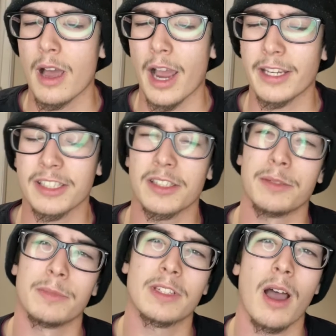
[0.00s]
I guess,
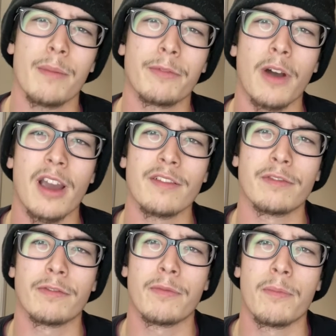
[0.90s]
the top 5
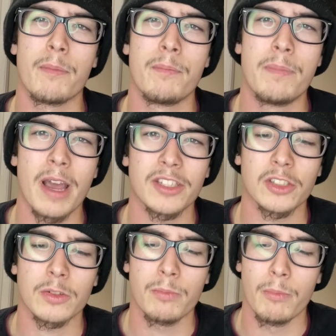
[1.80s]

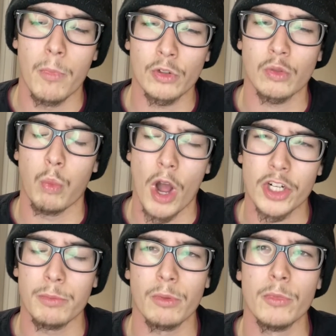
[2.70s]
best, most
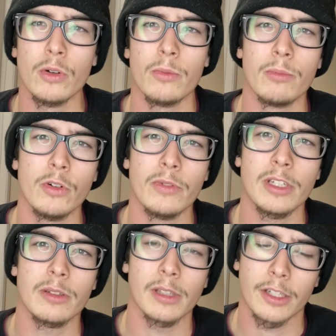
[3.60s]
watchable
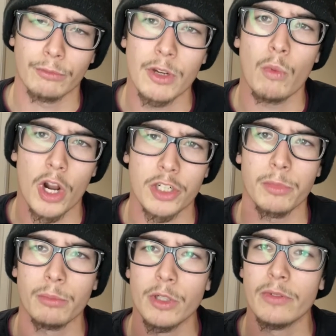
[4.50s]

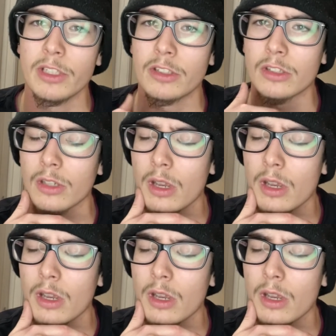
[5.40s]
rewatchable movies,